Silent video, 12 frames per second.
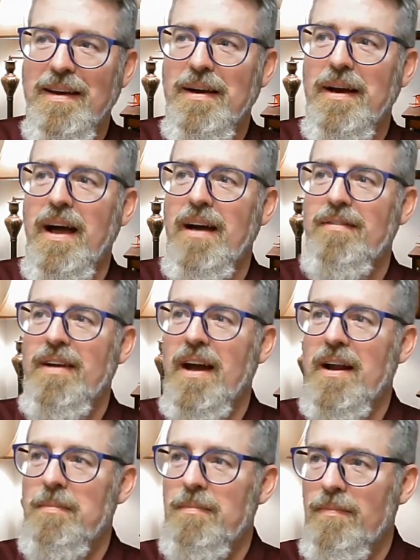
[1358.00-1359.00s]
Mm-hmm. I've
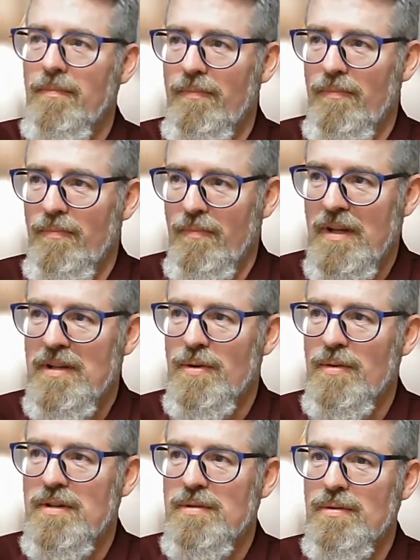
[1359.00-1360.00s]
got to
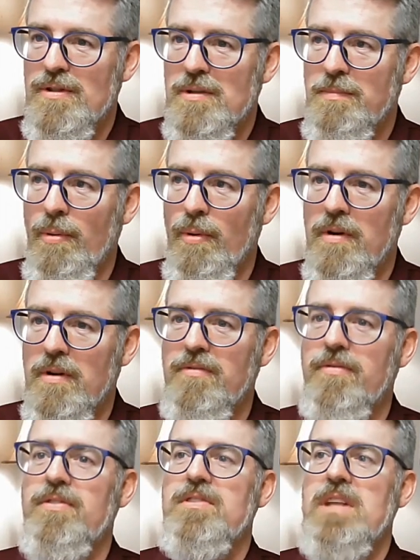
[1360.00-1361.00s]
enter into a
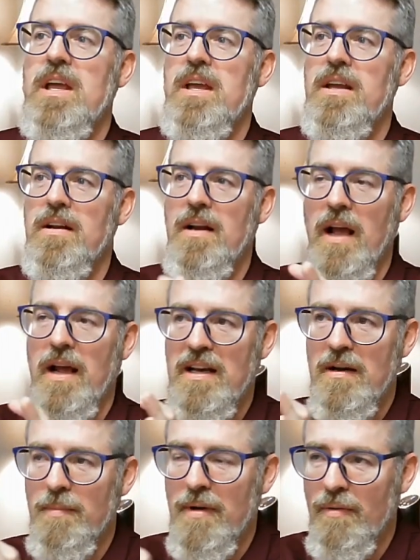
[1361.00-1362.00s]
supportive state. I
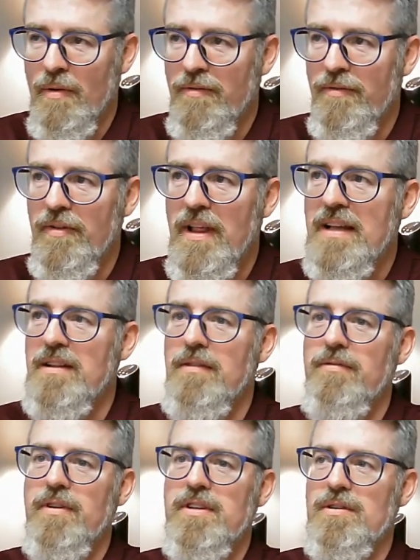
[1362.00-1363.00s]
need to be a
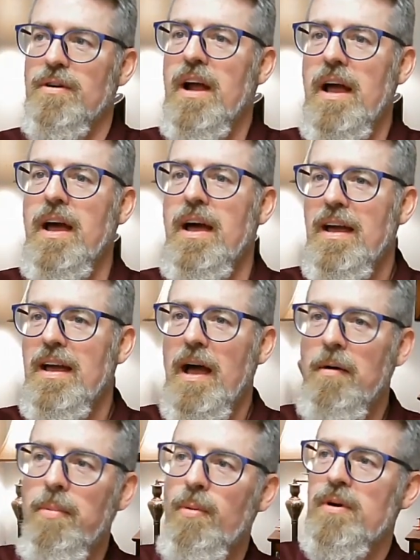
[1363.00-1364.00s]
reflective listener. Uh,
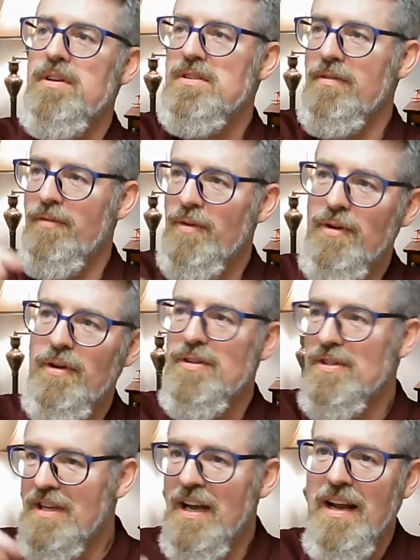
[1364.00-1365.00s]
how important is it for you to
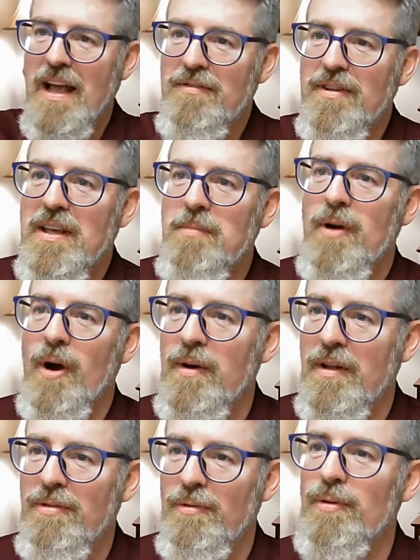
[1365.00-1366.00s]
just kind of have to keep
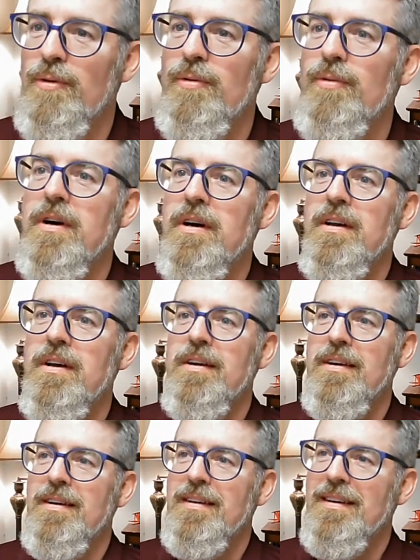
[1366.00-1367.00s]
going through
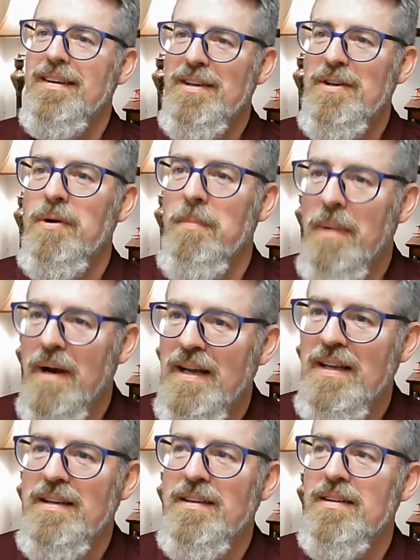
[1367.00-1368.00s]
in your
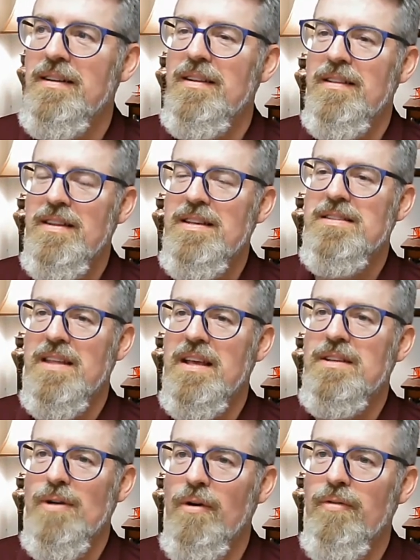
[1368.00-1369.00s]
mind these
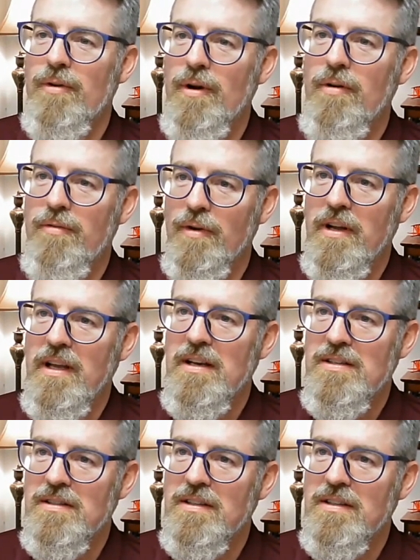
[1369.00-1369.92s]
things over and over again as a